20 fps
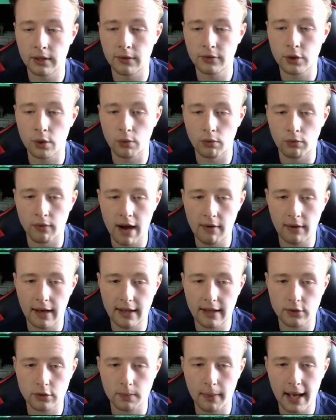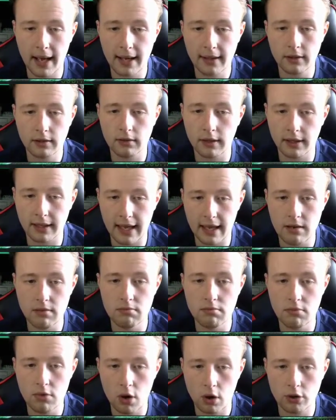So, a rare Electrum pack. Again,
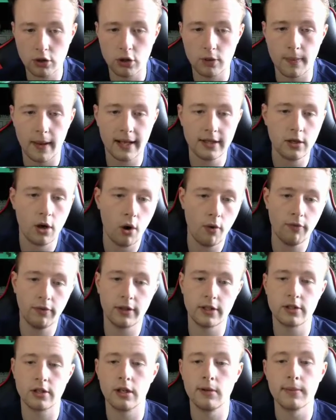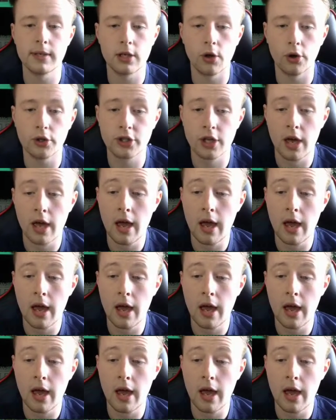not too bad. Hopefully, it's going to be good.